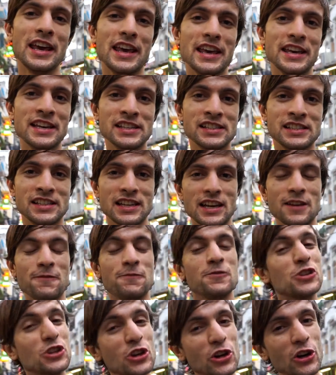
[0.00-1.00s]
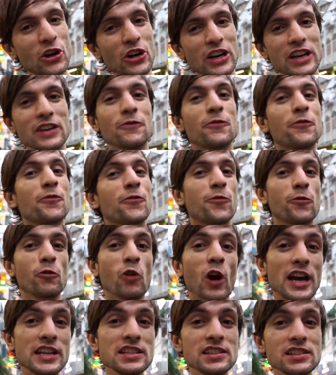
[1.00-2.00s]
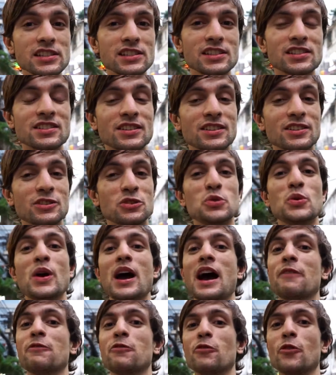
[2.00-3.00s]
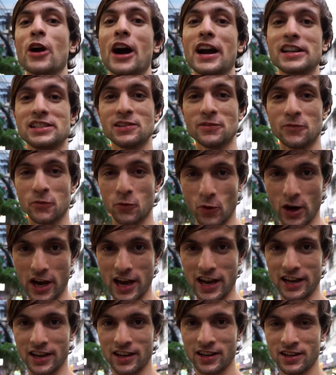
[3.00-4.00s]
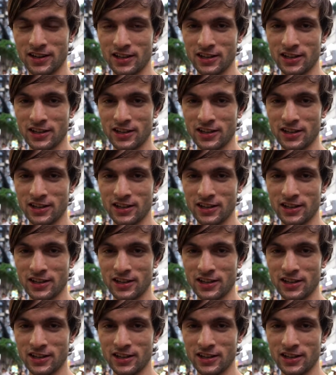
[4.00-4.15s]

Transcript: is if you're in front, you have right of way.